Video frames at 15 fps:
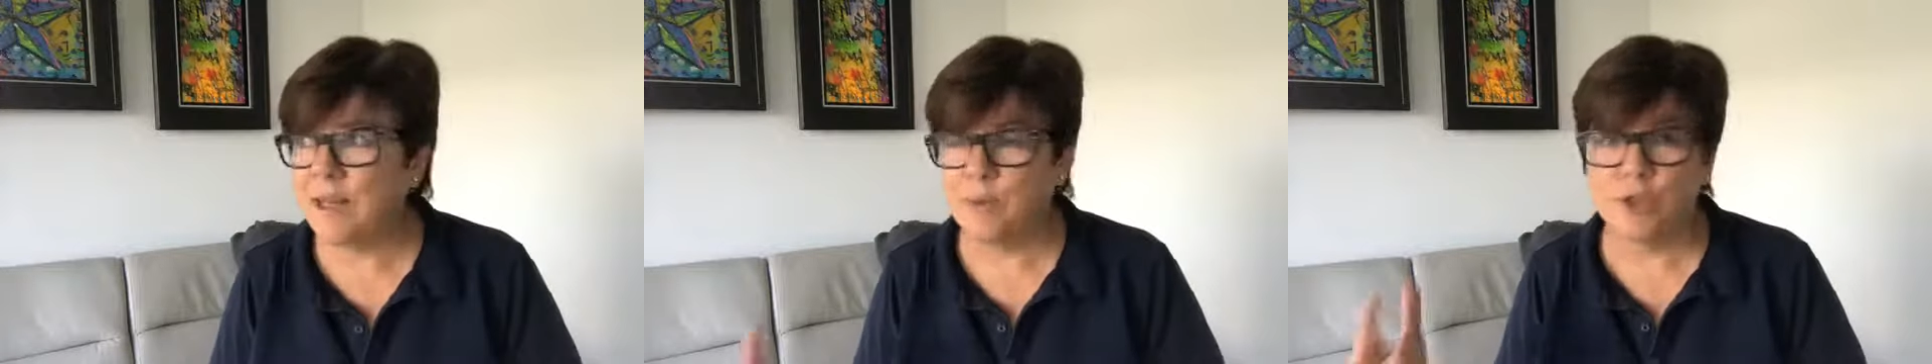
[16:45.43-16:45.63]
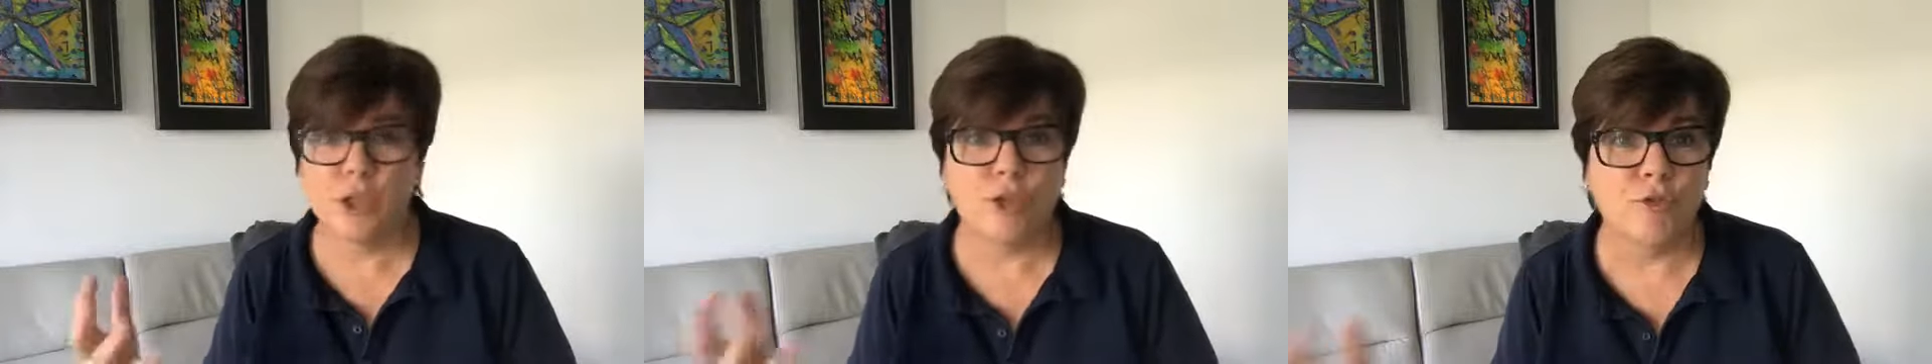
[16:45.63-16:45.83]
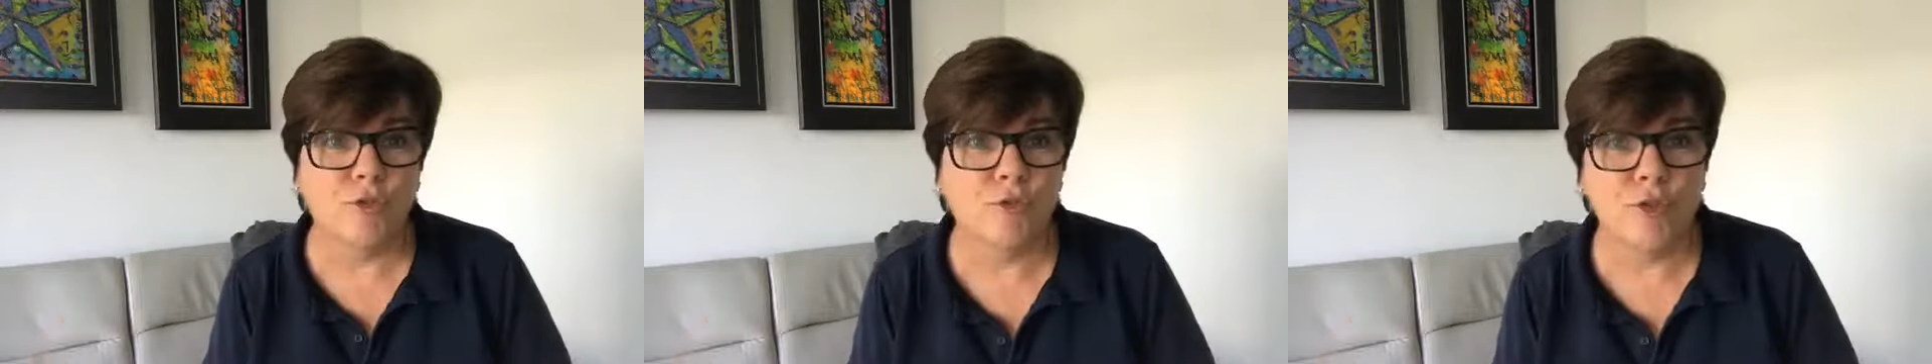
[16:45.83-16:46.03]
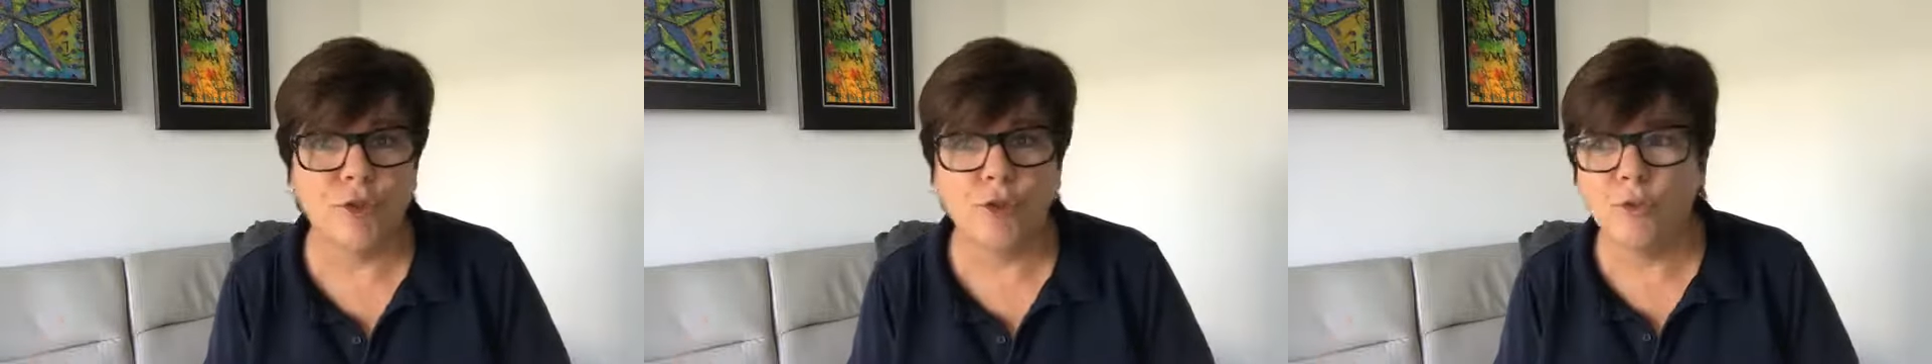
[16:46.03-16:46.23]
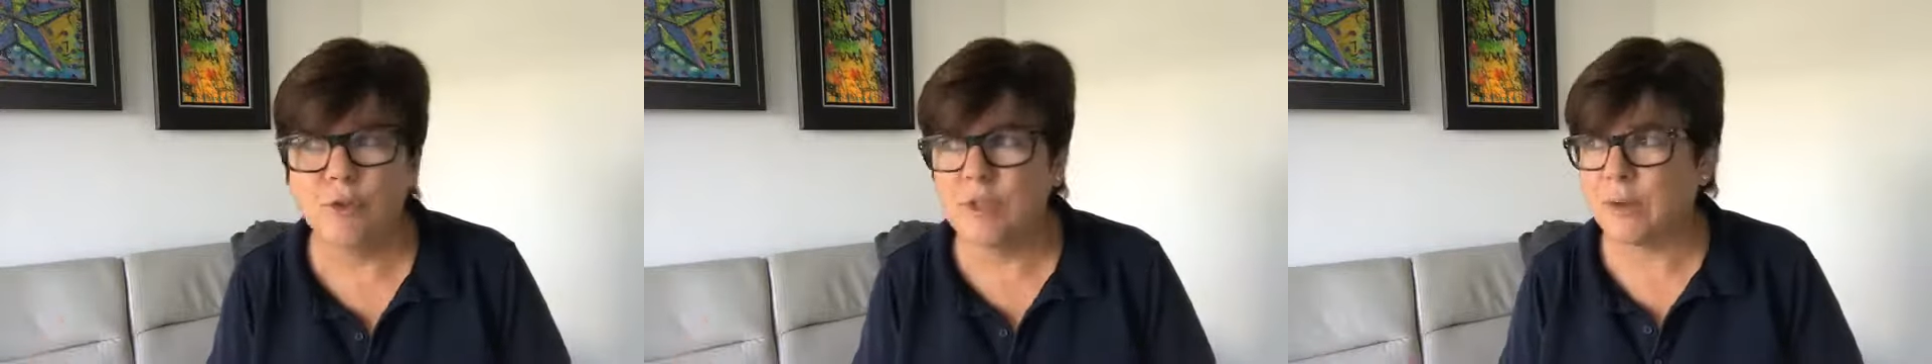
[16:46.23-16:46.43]
I was
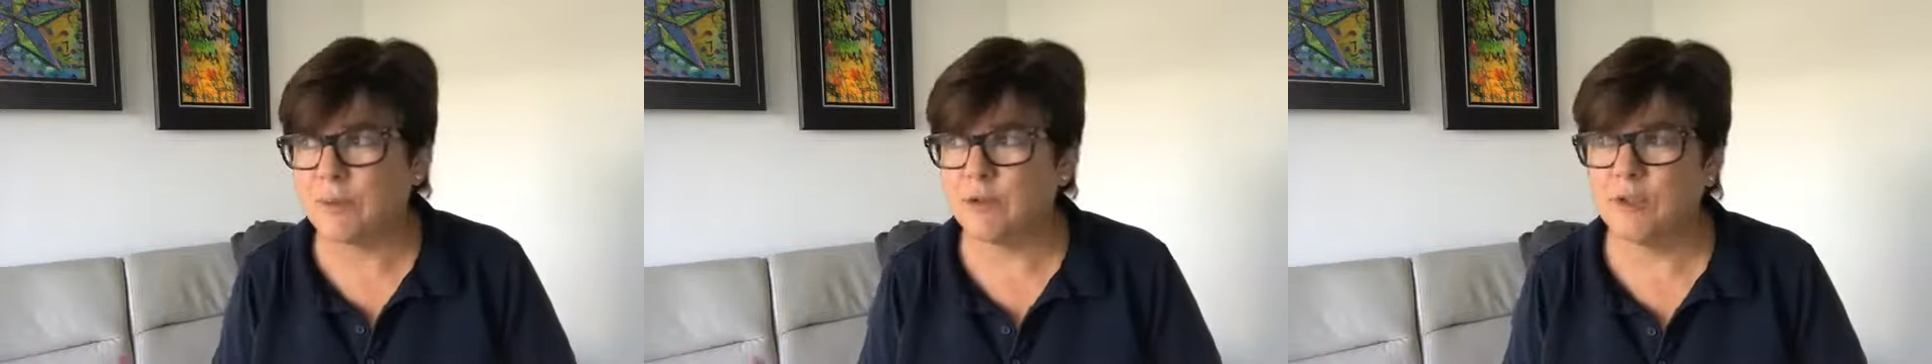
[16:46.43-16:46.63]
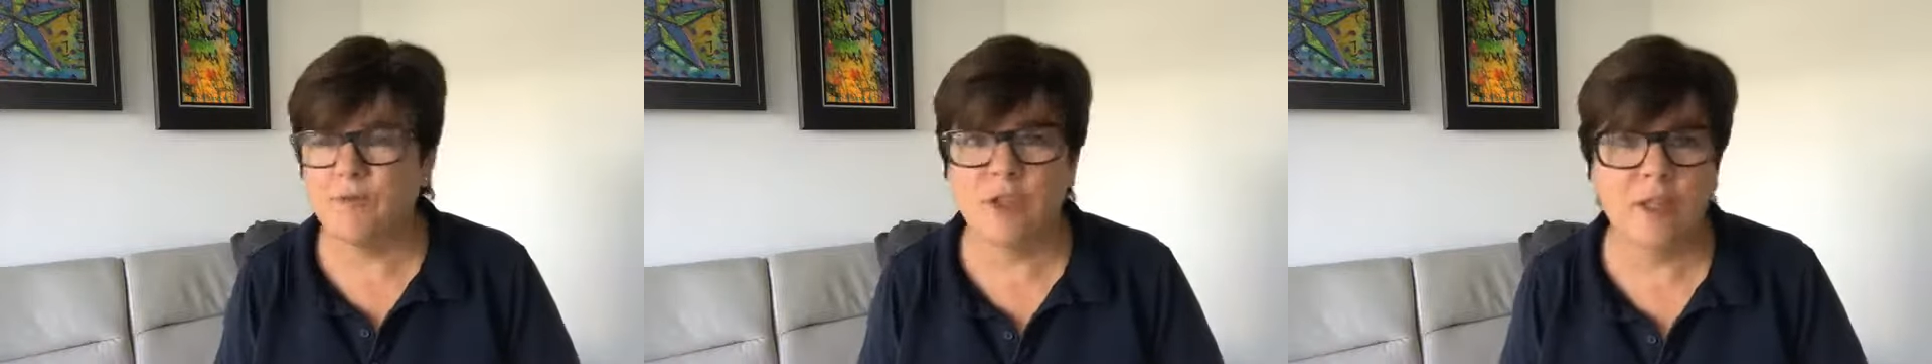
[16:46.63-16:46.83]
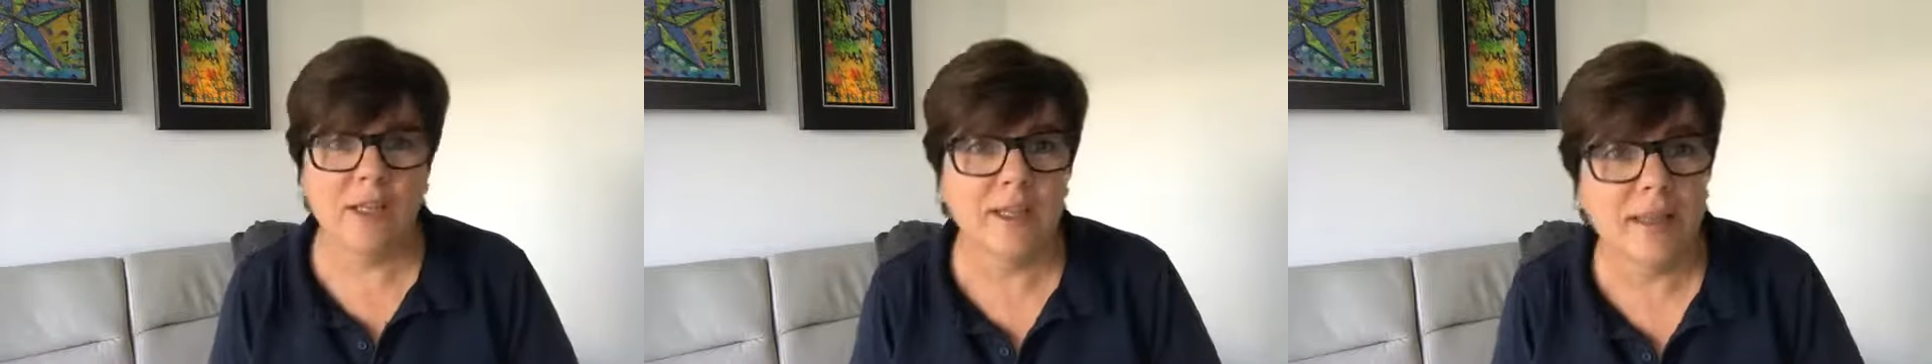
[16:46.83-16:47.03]
confused. I was feeling